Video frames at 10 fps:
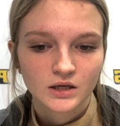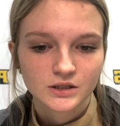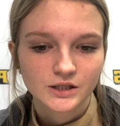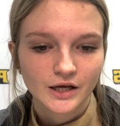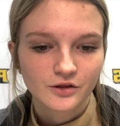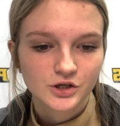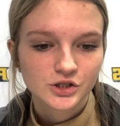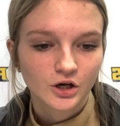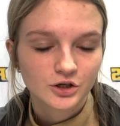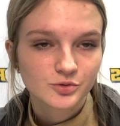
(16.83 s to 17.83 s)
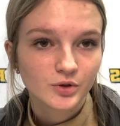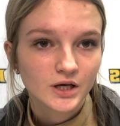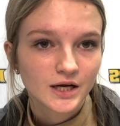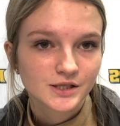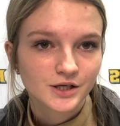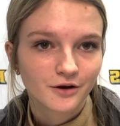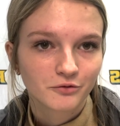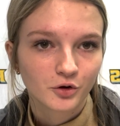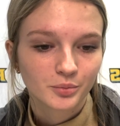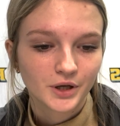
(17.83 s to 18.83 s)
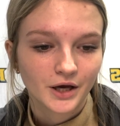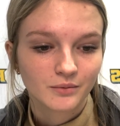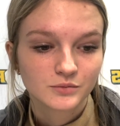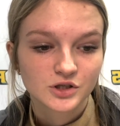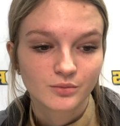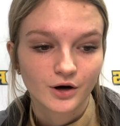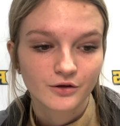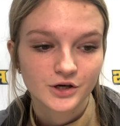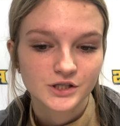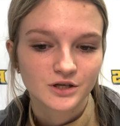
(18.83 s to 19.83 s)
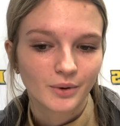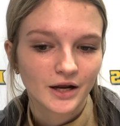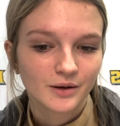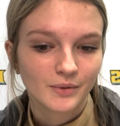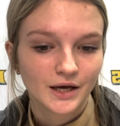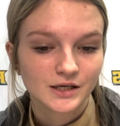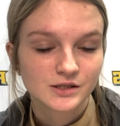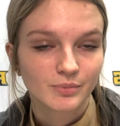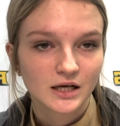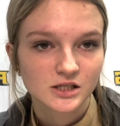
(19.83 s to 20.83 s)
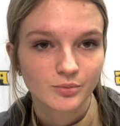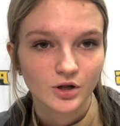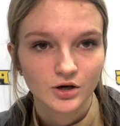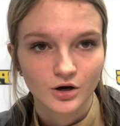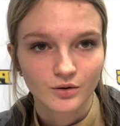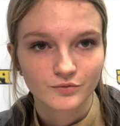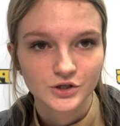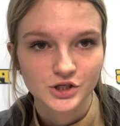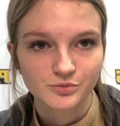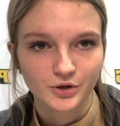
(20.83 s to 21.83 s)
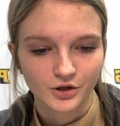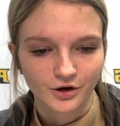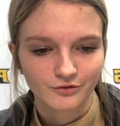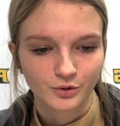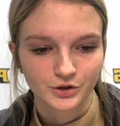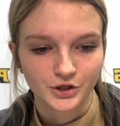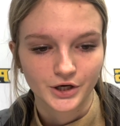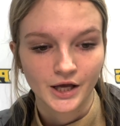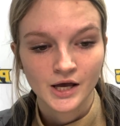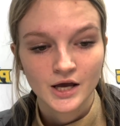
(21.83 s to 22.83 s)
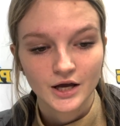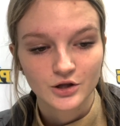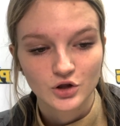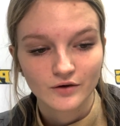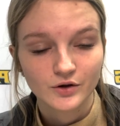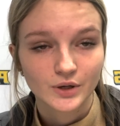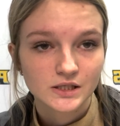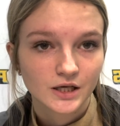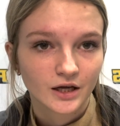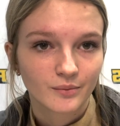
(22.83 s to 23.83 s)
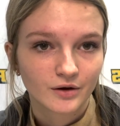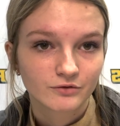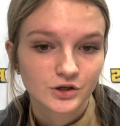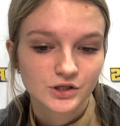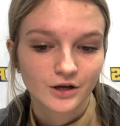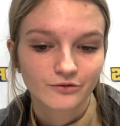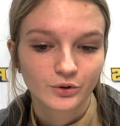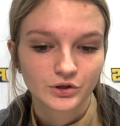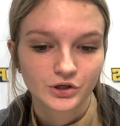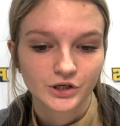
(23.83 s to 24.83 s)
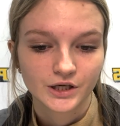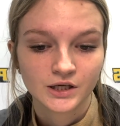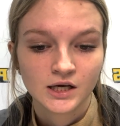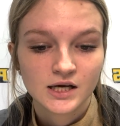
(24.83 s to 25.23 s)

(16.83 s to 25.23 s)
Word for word: Today there's Scholars Bowl at Hesston at 4 p.m. Tomorrow there's debate at Mays, basketball at home versus Buhler at 4.30, and JV wrestling at McPherson at 4.30.